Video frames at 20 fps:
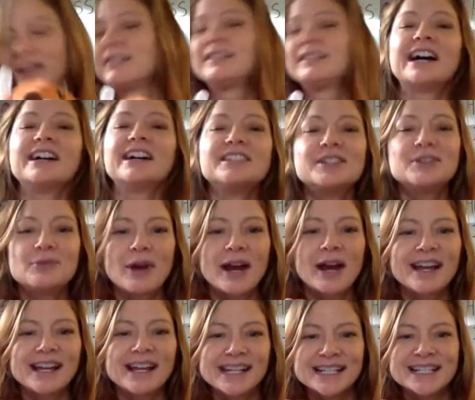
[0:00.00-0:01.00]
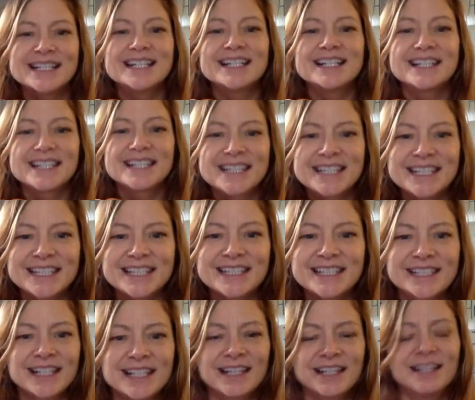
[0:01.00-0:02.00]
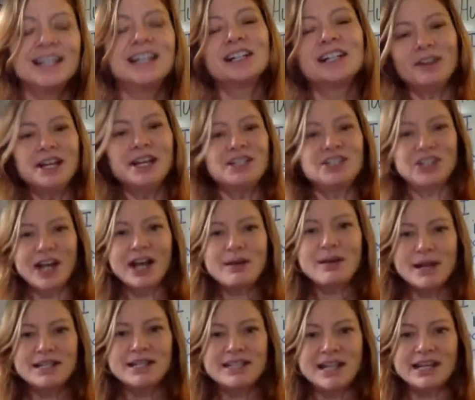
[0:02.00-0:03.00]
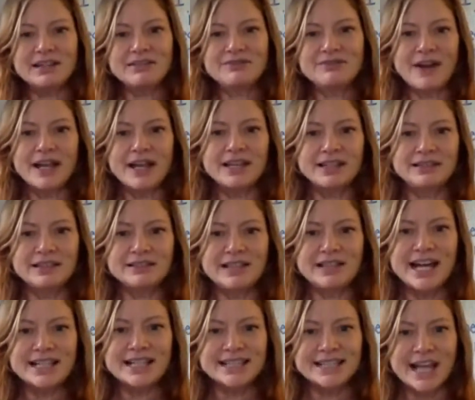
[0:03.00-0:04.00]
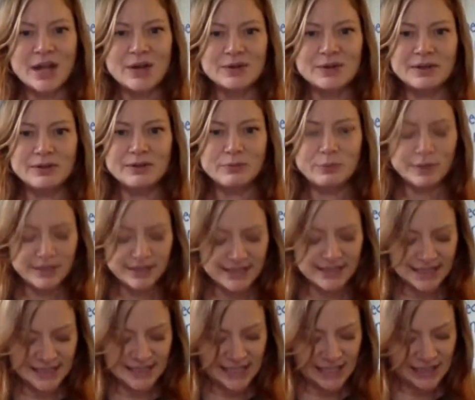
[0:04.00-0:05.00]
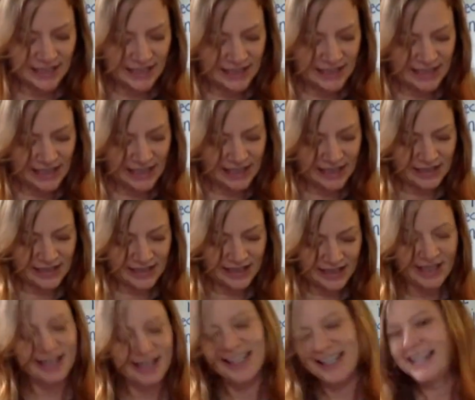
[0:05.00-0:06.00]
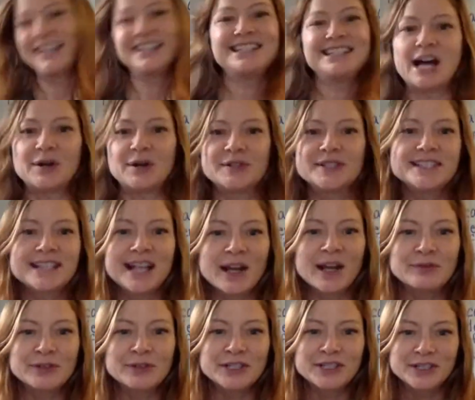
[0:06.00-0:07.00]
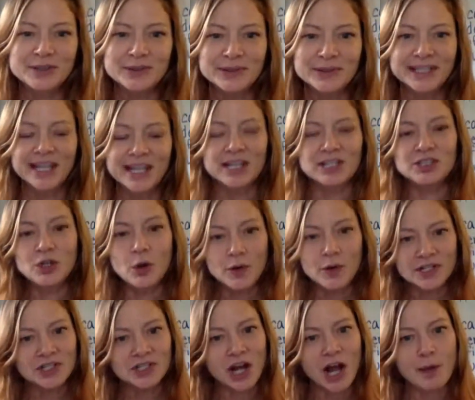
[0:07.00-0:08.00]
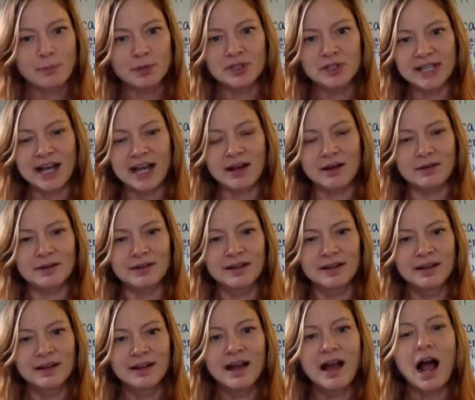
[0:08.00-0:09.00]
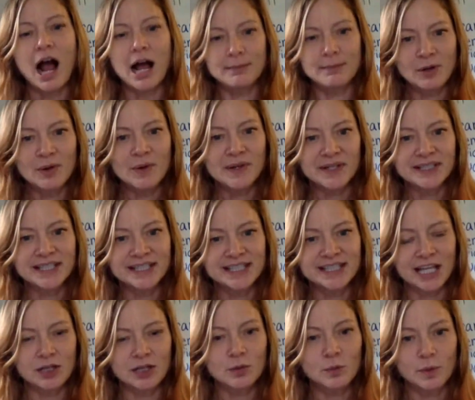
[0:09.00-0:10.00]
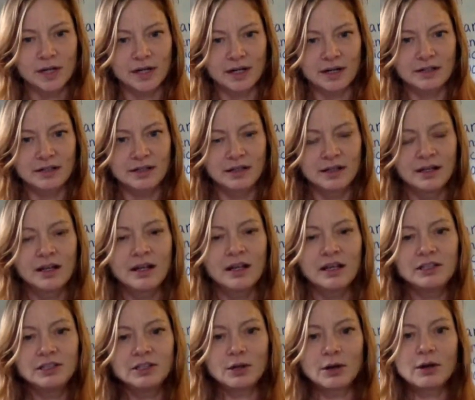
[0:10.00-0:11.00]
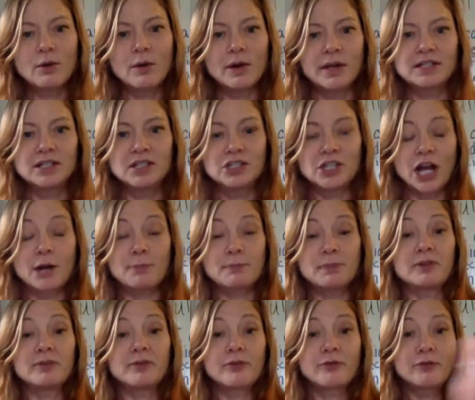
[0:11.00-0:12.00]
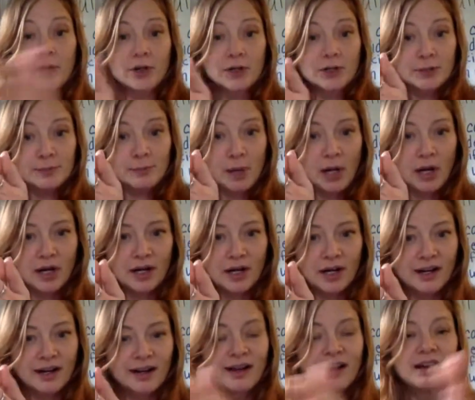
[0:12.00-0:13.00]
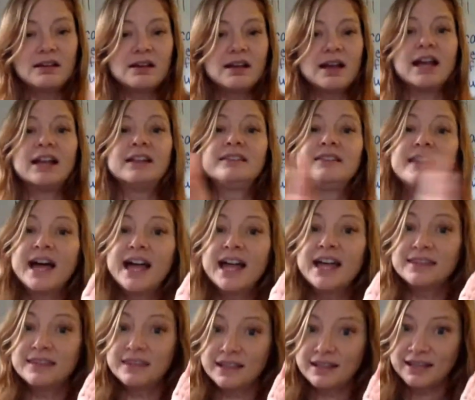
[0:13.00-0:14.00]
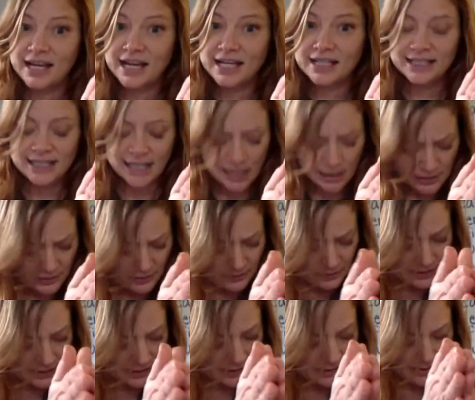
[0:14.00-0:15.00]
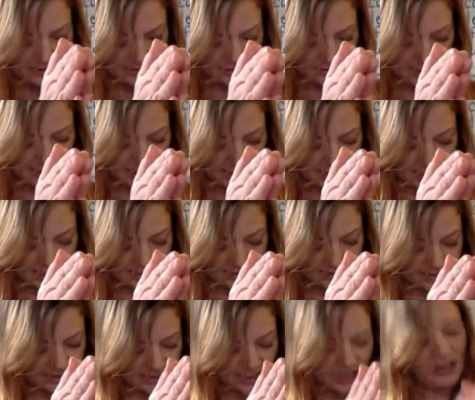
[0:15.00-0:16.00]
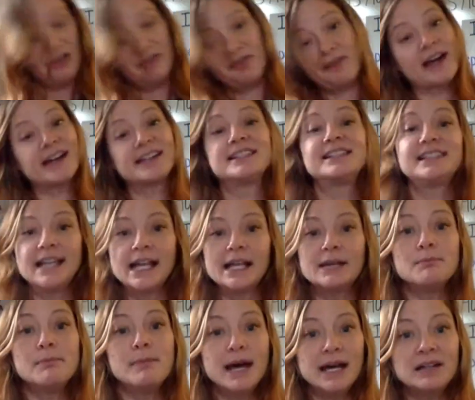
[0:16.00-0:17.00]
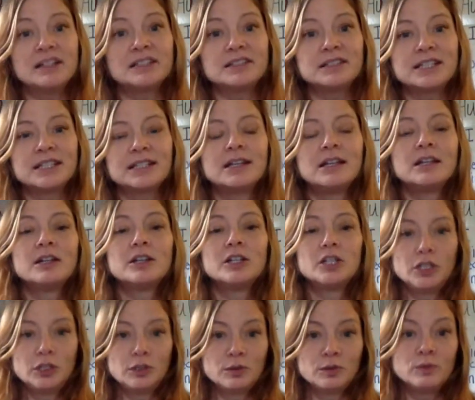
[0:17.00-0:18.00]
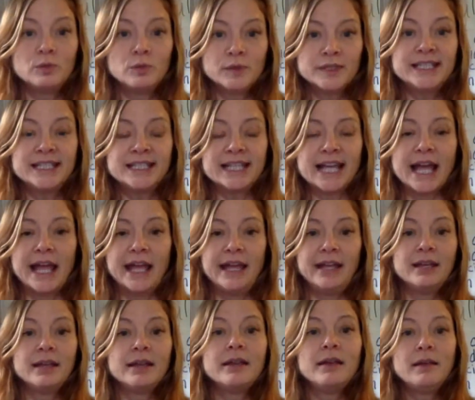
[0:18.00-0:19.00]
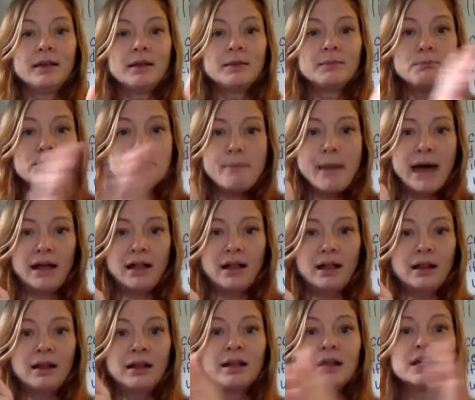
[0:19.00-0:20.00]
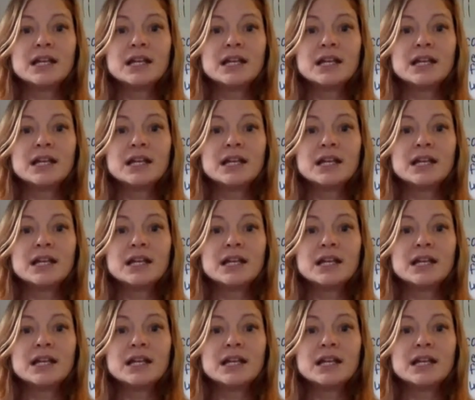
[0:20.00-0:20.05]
That's right. Great job identifying the last sound of words and sentences. Now it's time for you to get your choppers out. I'm going to say the word. You're going to chop the first part and then the last sound, like this. If I say melt, you would say melt.